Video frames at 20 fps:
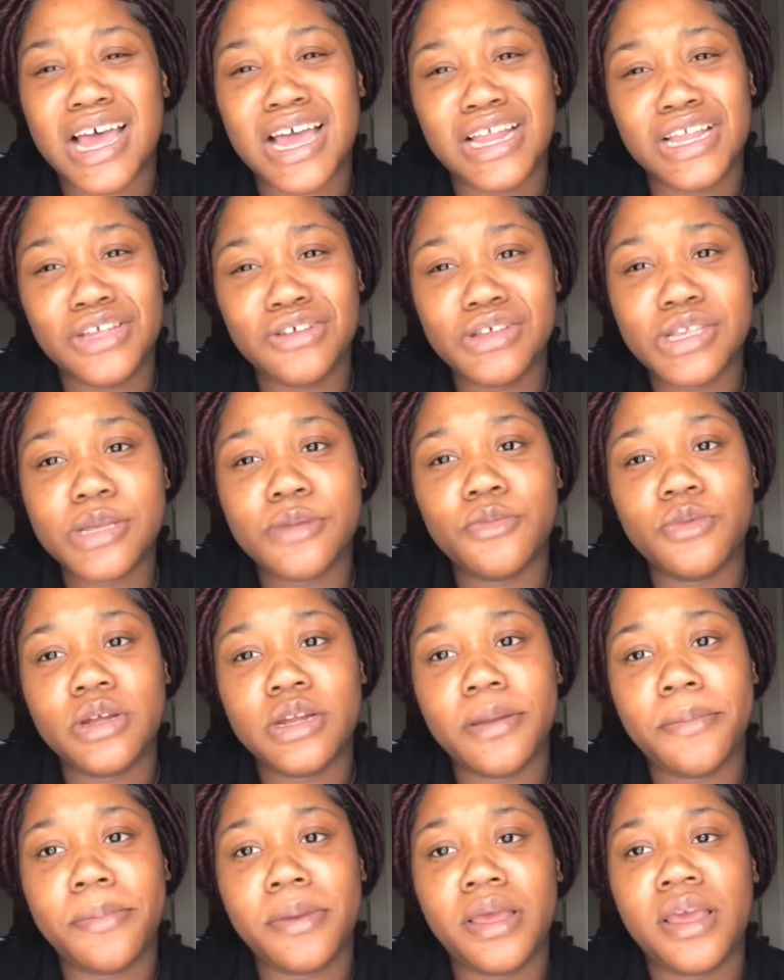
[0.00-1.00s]
I used to
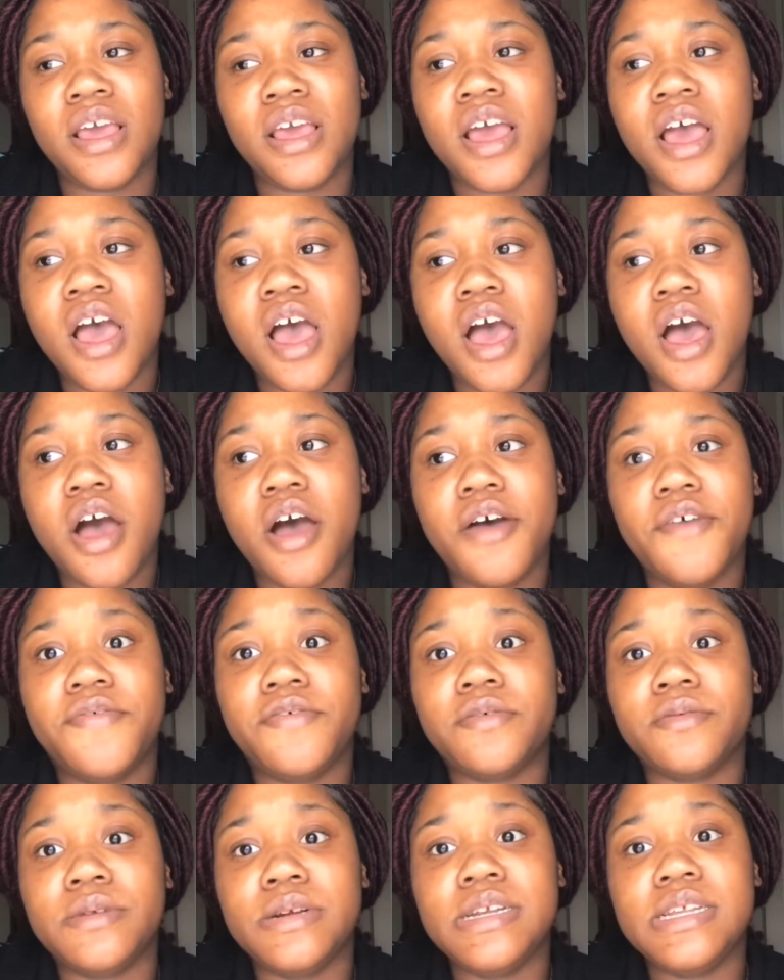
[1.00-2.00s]
want to be a
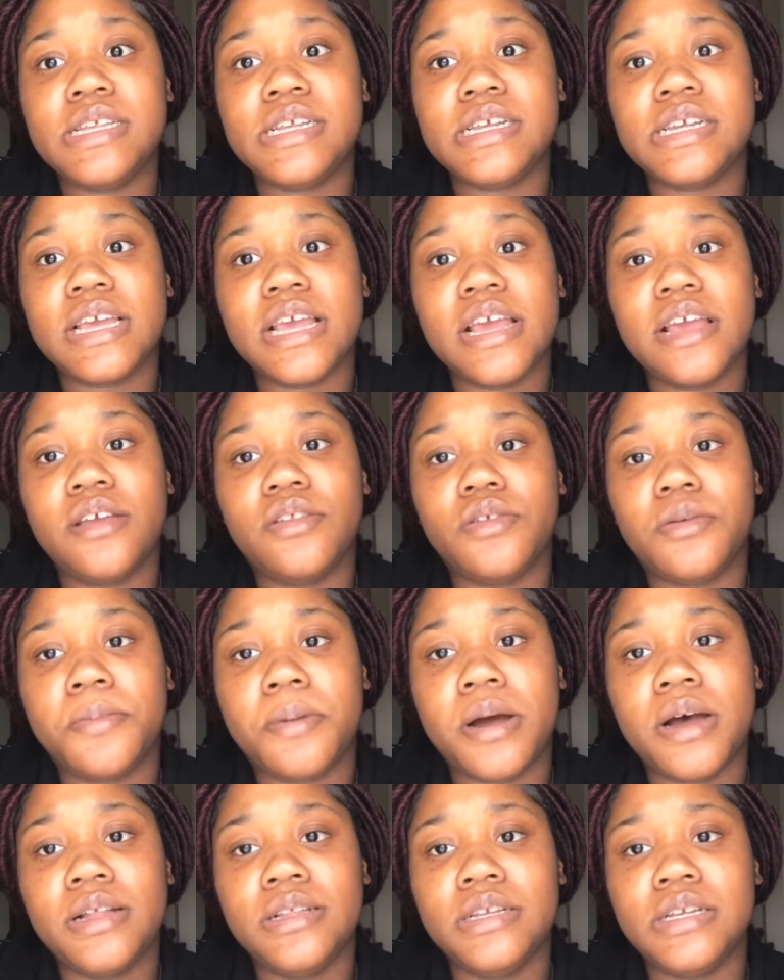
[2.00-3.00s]
forensic
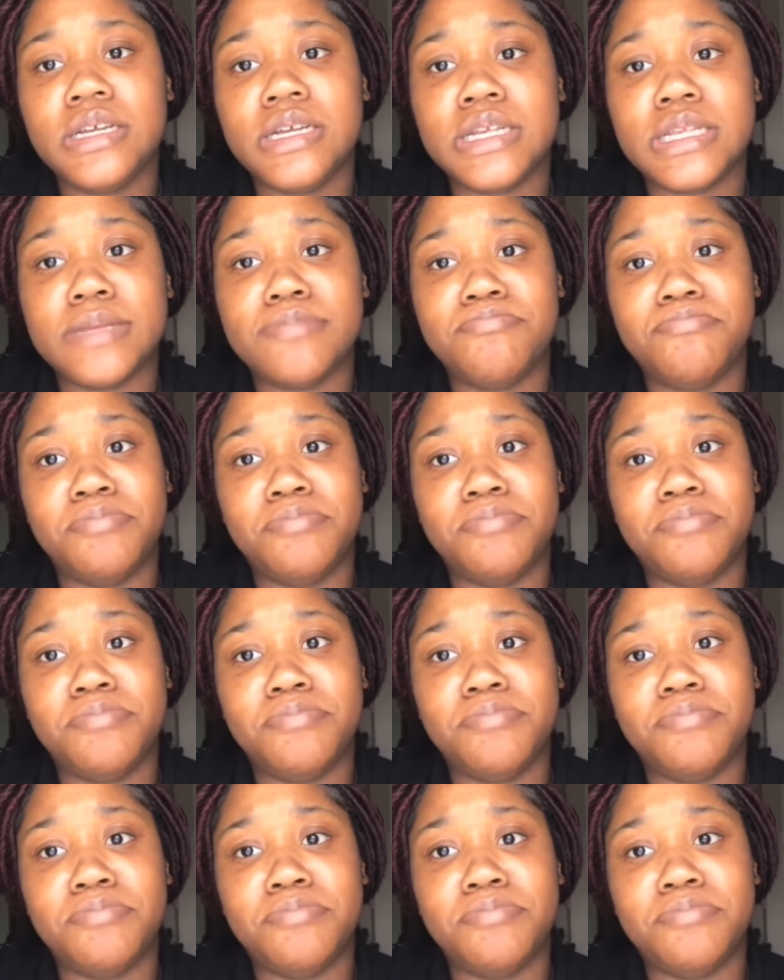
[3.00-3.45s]
anthropologist,